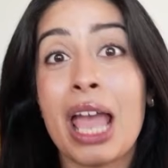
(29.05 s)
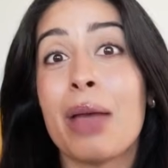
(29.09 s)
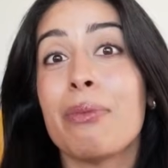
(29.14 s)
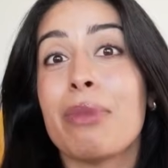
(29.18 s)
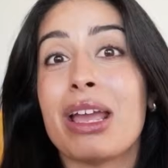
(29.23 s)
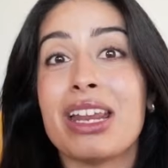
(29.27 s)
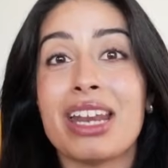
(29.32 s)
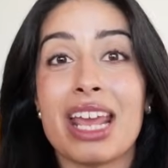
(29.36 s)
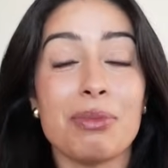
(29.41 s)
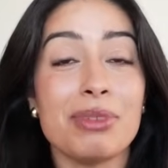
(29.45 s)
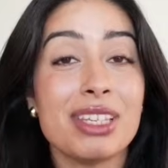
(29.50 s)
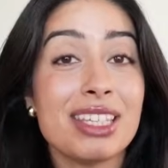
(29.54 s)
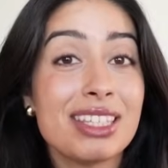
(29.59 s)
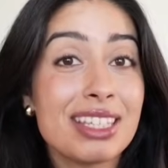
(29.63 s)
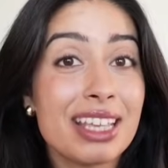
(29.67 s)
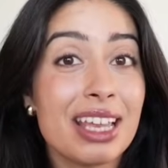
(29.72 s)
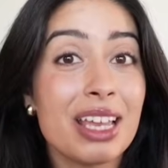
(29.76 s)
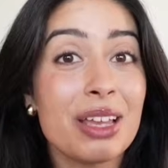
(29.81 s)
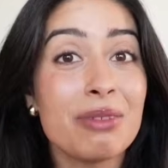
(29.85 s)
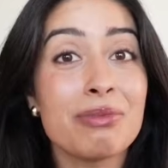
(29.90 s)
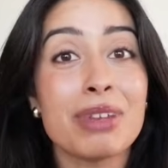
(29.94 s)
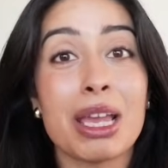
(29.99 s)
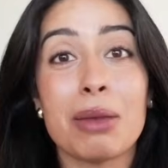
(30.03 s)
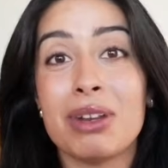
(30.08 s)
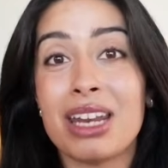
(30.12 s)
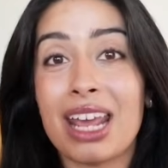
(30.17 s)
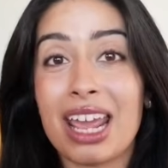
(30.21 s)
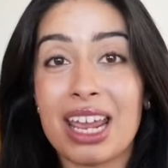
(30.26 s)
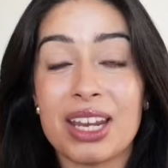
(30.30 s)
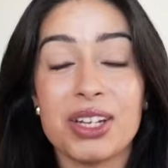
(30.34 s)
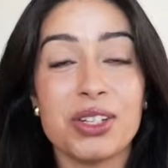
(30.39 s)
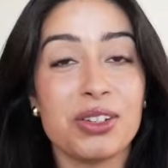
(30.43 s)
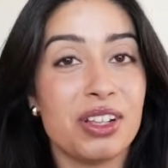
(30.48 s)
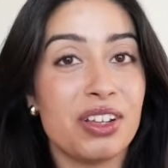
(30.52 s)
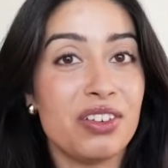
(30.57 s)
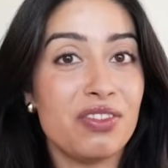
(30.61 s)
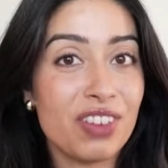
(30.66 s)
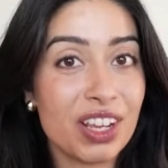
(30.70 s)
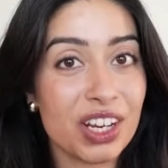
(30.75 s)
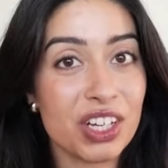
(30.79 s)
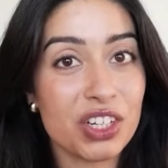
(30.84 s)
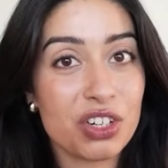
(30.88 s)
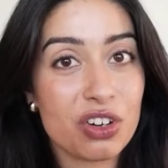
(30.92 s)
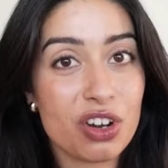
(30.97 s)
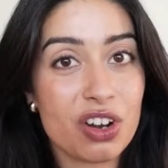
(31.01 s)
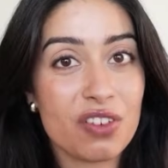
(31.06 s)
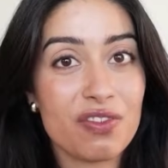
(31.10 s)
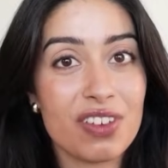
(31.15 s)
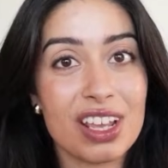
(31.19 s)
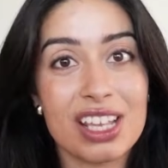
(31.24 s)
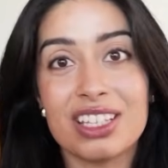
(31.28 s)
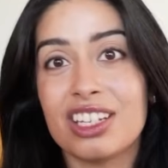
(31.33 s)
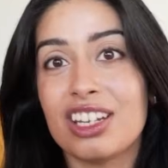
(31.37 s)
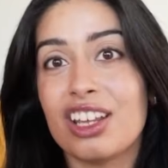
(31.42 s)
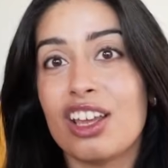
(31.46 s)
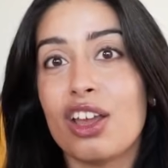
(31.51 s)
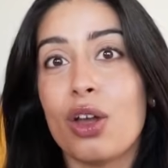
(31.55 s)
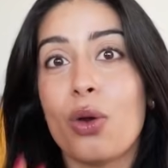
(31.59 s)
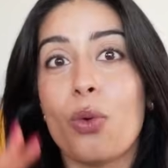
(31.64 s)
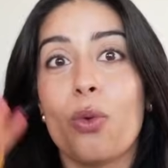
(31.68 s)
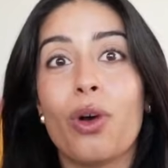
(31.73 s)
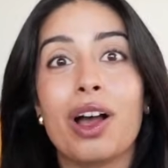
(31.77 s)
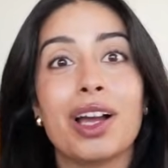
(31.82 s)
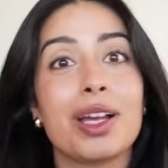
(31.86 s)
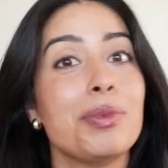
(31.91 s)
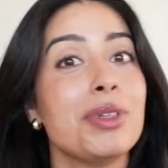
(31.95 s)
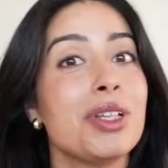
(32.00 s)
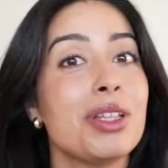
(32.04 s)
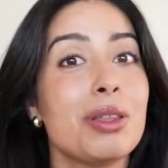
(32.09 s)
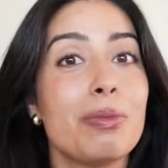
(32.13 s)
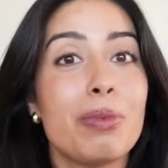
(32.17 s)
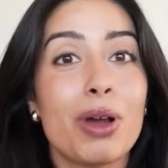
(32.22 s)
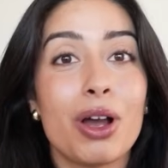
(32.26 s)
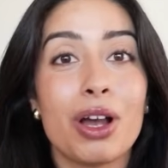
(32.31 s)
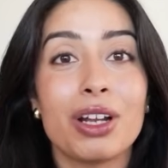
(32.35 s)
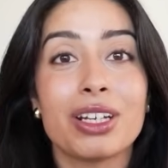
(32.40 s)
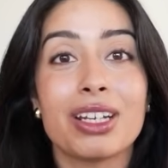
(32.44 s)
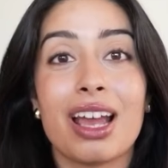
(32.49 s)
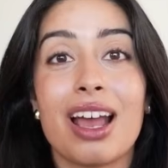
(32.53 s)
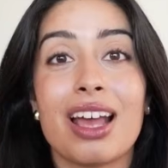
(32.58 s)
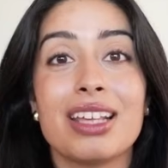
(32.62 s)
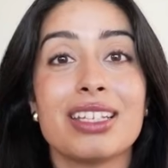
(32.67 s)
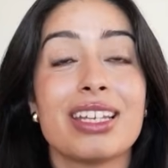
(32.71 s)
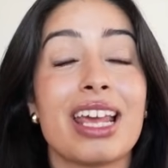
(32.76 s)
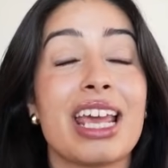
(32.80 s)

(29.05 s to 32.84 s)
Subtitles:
My name's Sim. I'm an angel and venture investor. Welcome to the podcast.